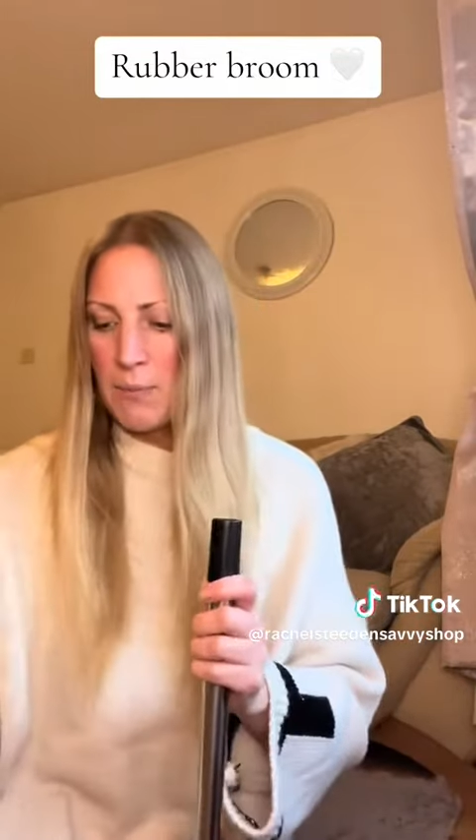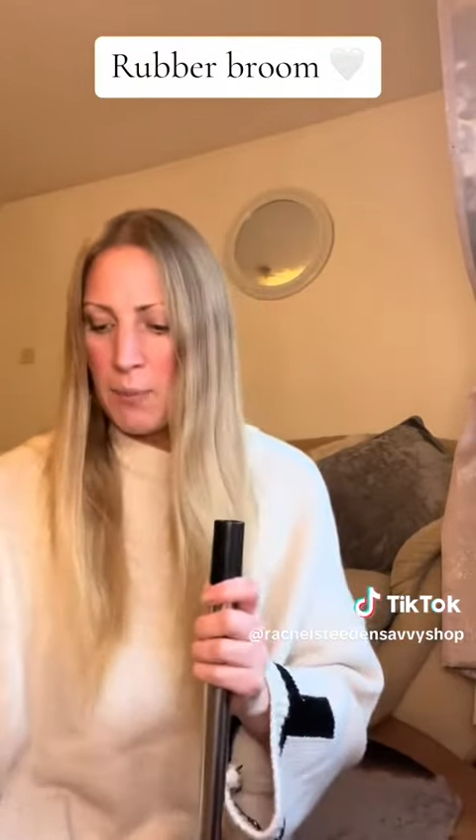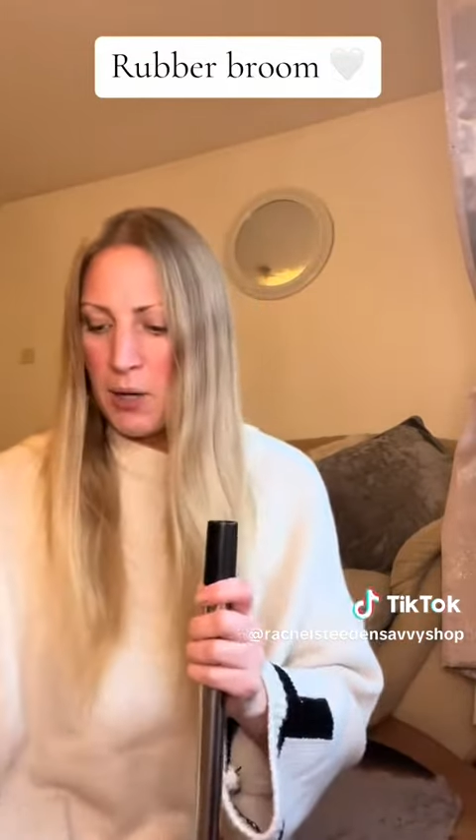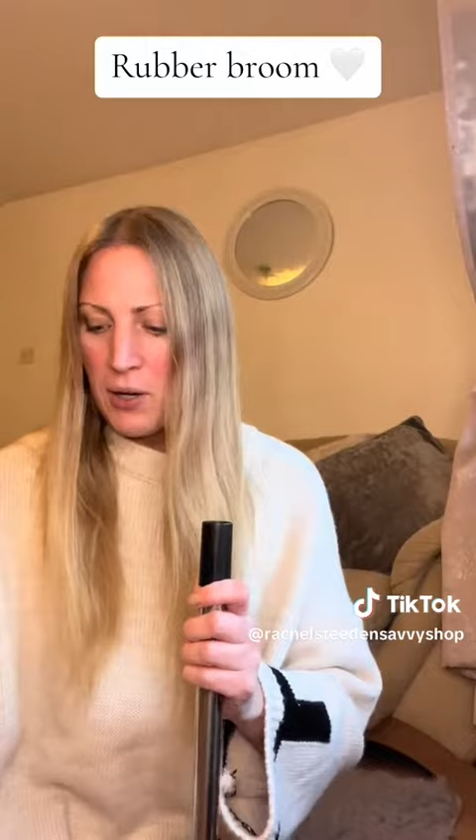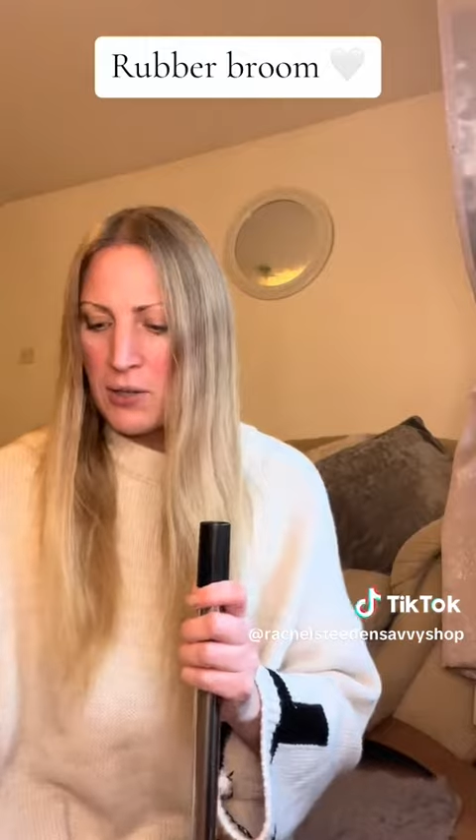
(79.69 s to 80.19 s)

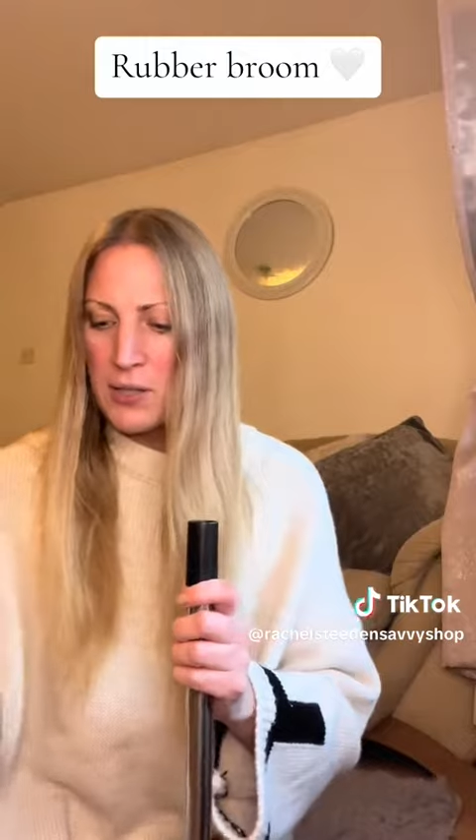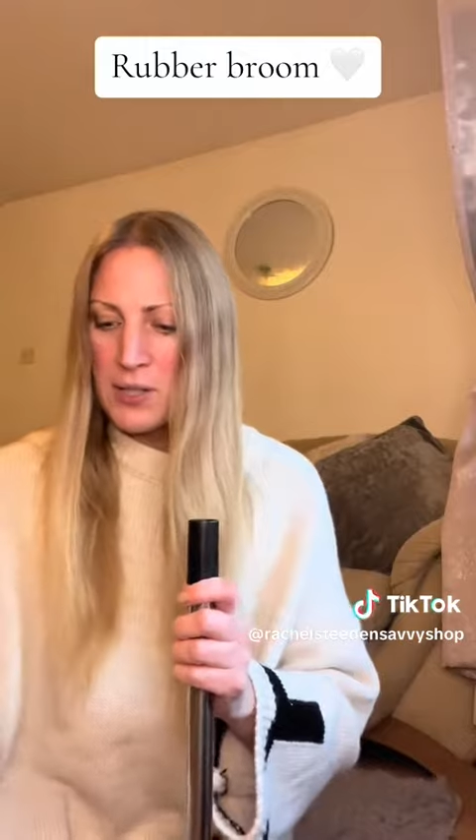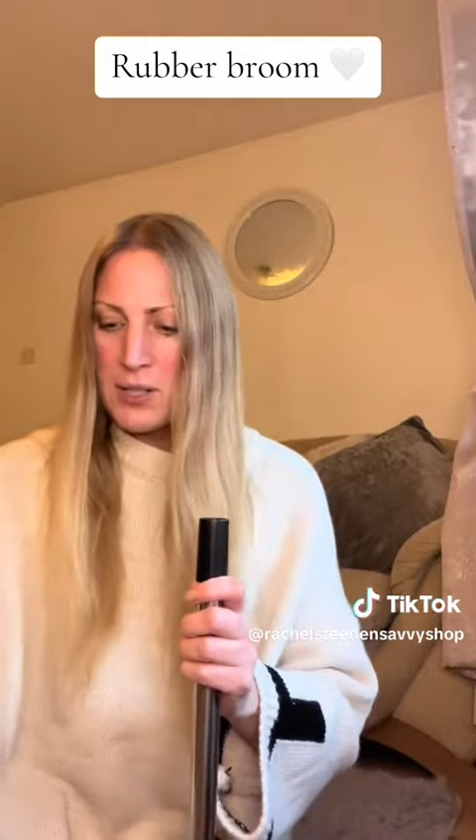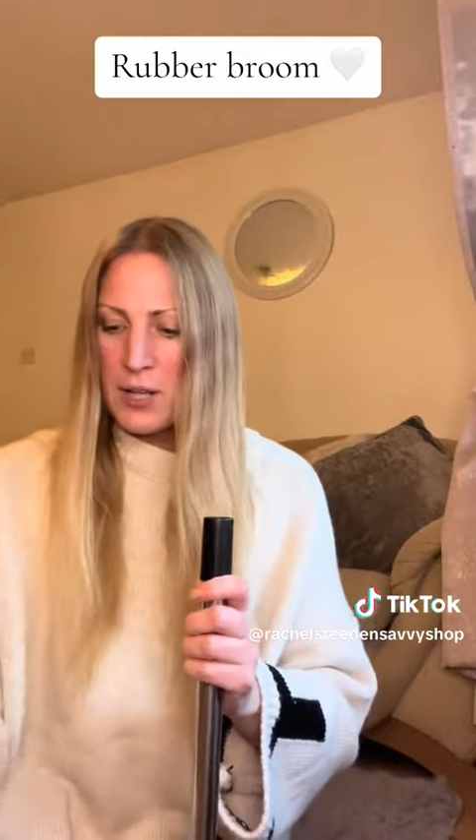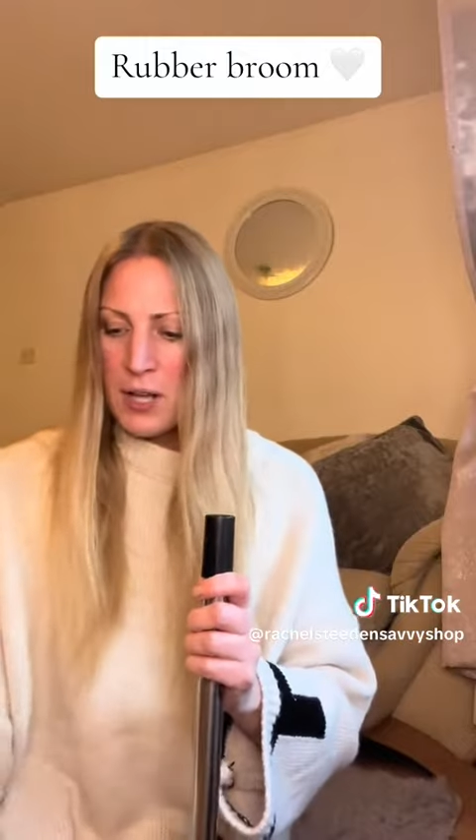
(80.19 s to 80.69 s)

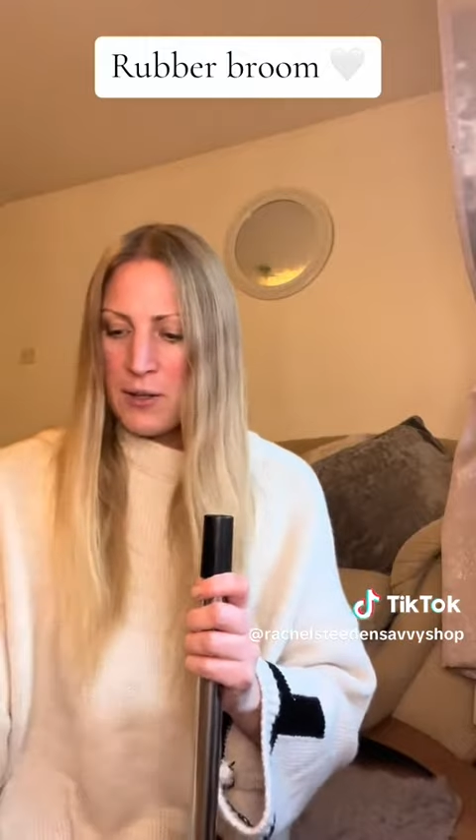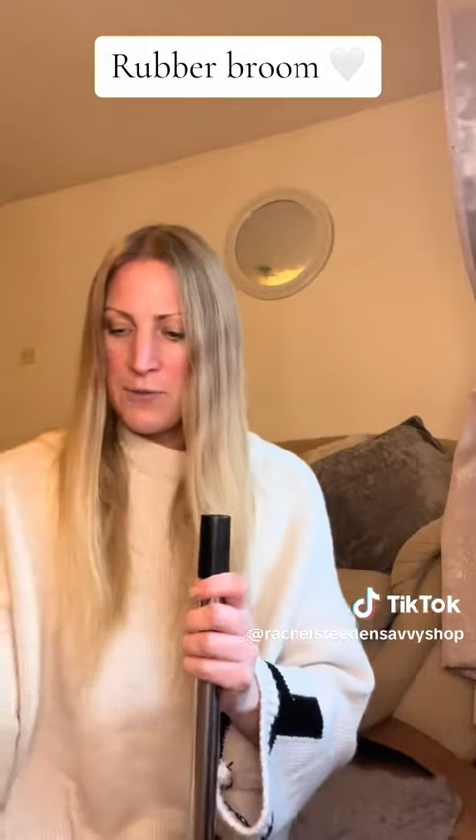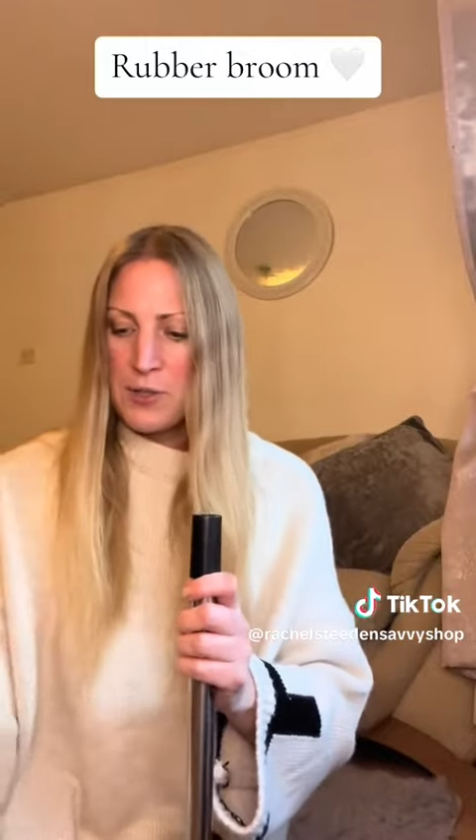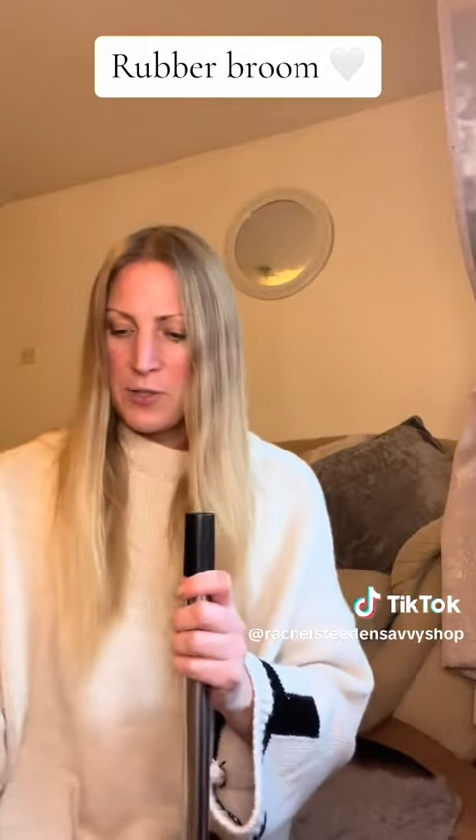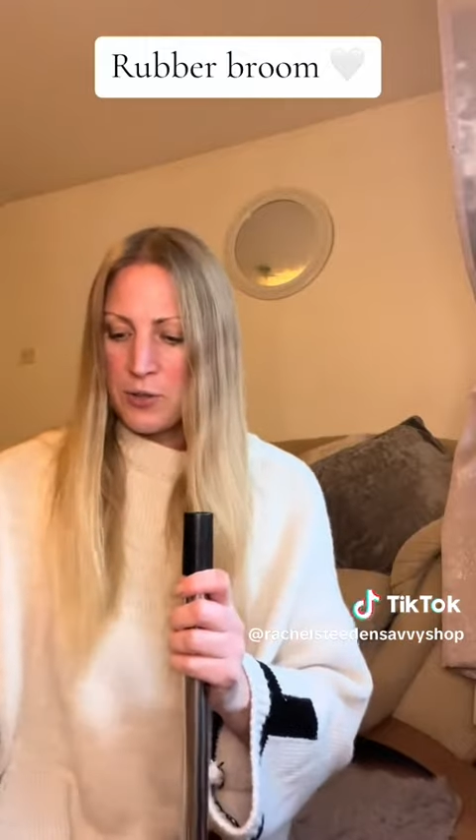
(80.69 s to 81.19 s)
box for
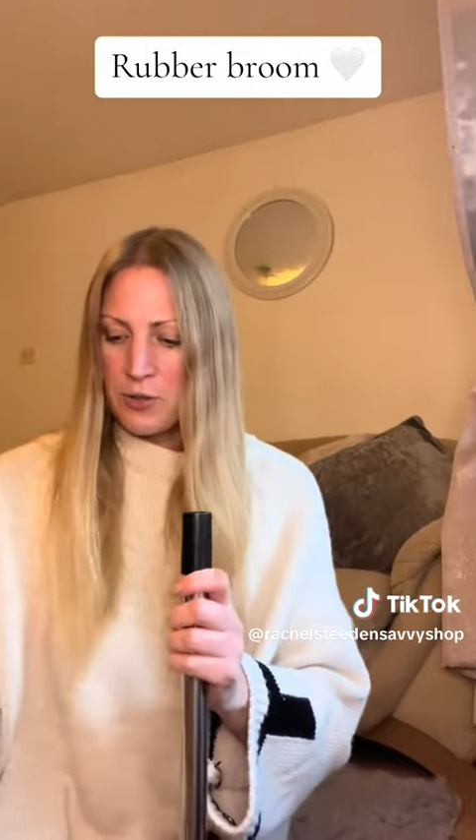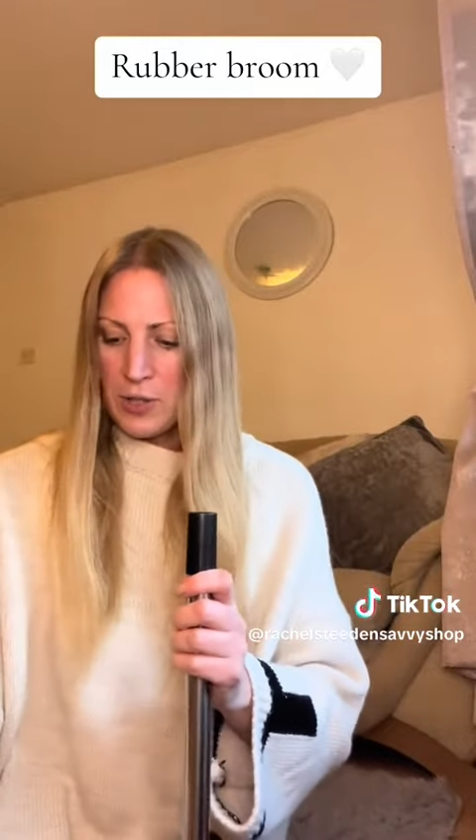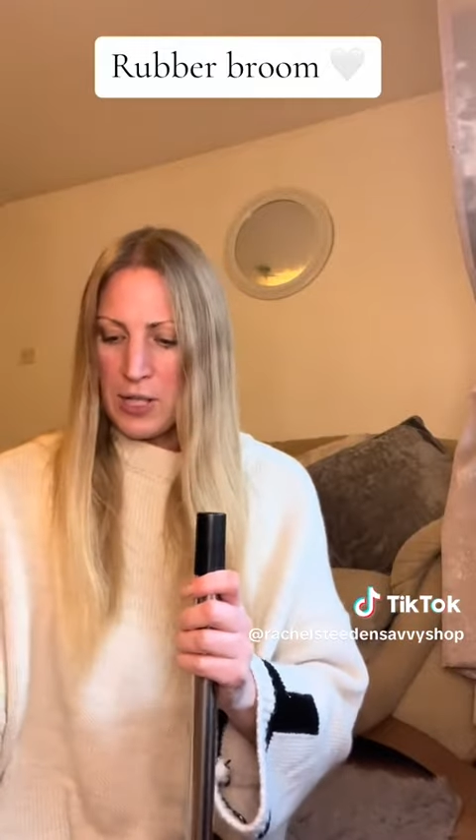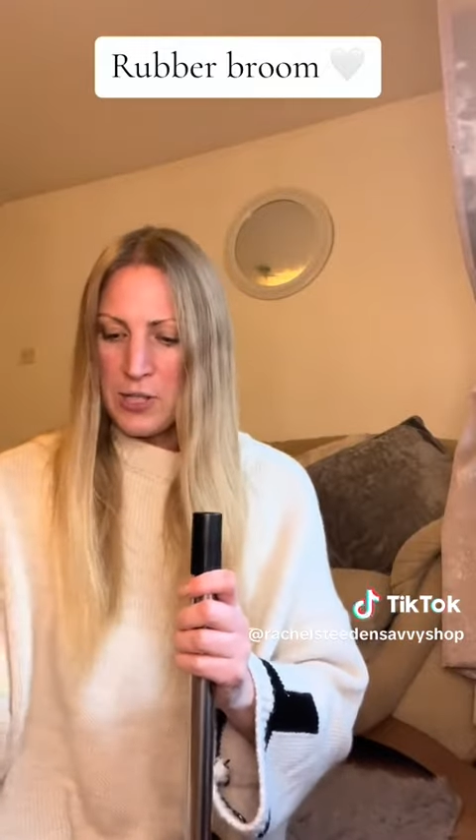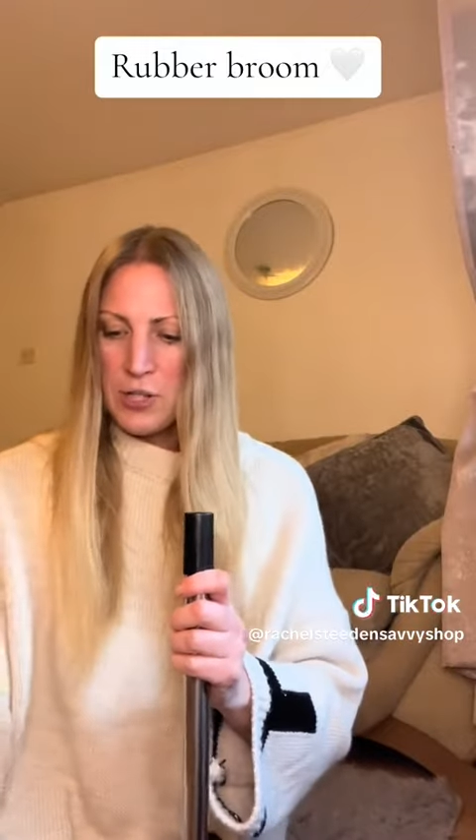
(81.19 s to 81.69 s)

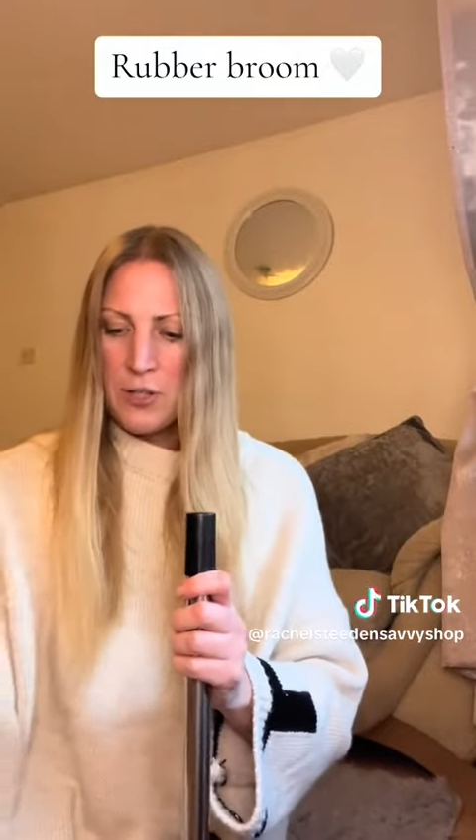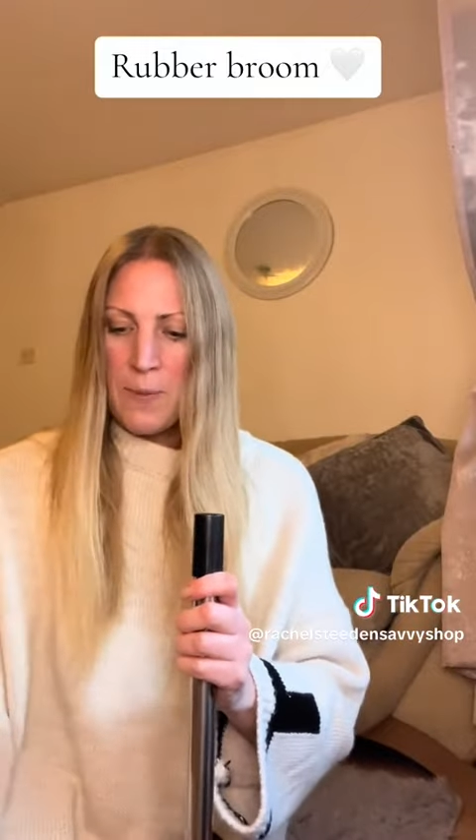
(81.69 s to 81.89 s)
storage.